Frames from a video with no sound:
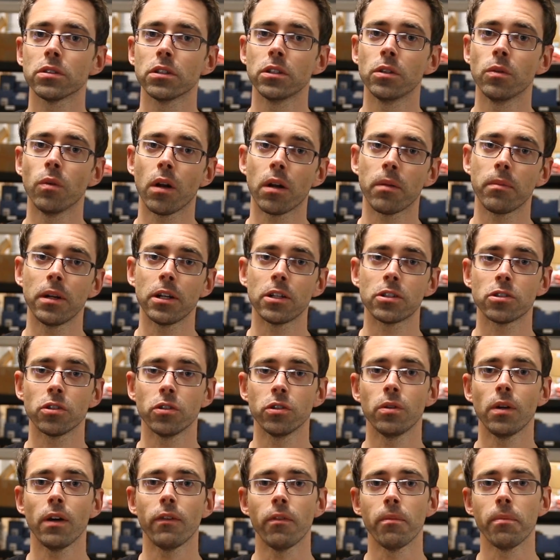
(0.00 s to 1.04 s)
and you want to make sure
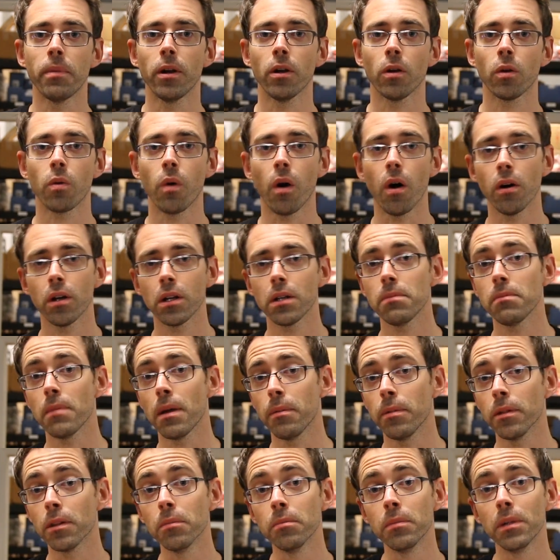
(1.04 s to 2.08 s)
you have a better quality,
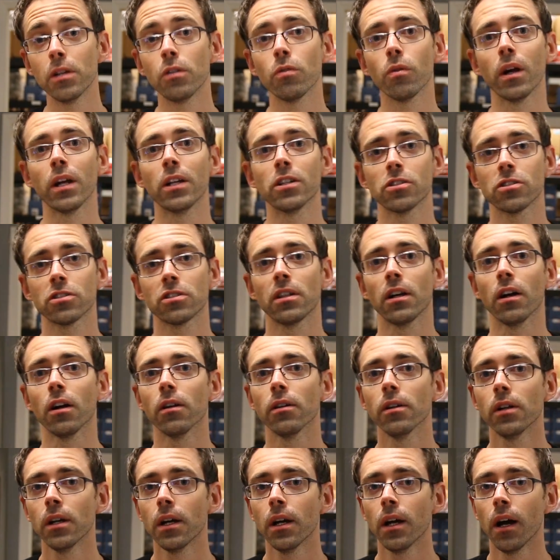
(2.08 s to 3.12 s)
maybe the mid-range is there.